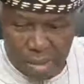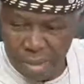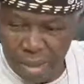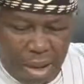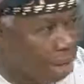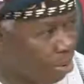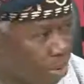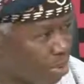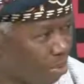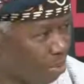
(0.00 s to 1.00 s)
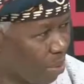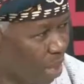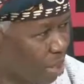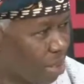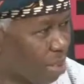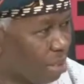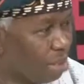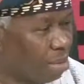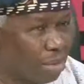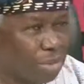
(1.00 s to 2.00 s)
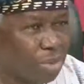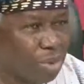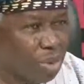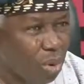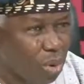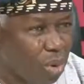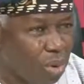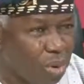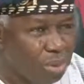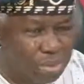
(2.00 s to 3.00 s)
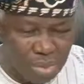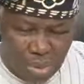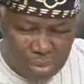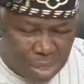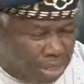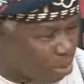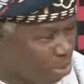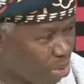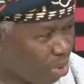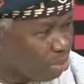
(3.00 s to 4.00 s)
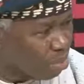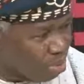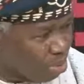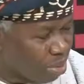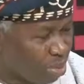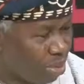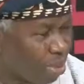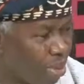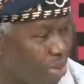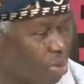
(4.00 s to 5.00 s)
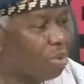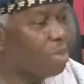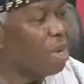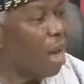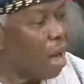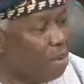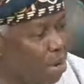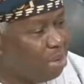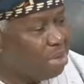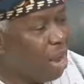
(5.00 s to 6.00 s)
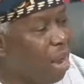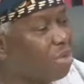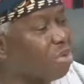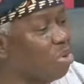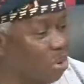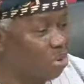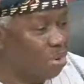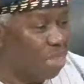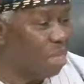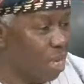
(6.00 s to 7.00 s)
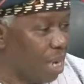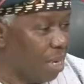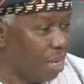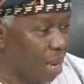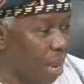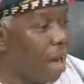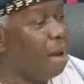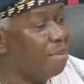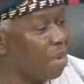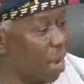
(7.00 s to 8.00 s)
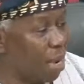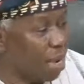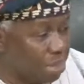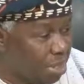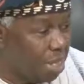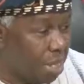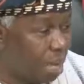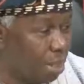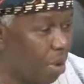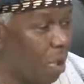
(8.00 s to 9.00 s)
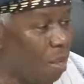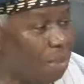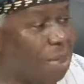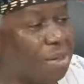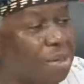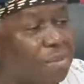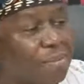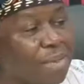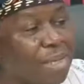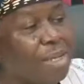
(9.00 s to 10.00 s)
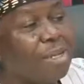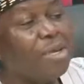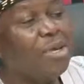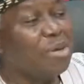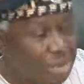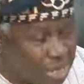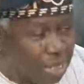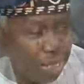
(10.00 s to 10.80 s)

I was surprised. So many hold up. So Abeokuta has grown sincerely. I can say that because in those days I